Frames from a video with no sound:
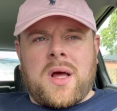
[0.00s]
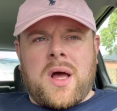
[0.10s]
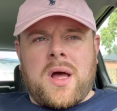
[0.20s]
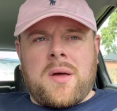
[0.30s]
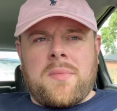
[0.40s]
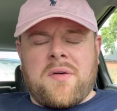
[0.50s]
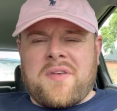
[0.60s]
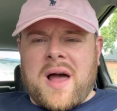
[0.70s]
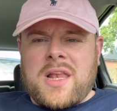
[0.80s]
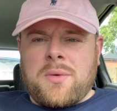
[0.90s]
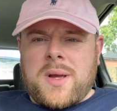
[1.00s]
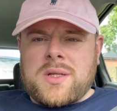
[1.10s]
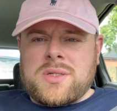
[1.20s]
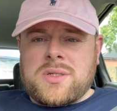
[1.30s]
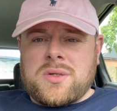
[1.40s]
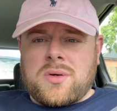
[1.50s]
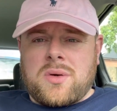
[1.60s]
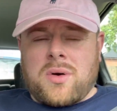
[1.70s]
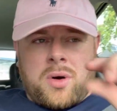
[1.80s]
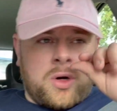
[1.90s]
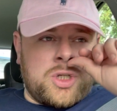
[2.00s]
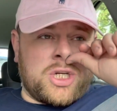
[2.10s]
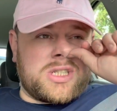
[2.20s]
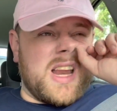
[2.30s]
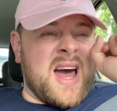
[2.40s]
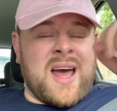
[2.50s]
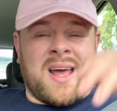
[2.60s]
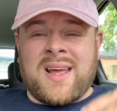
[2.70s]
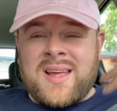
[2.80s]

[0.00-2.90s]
evaluate or just let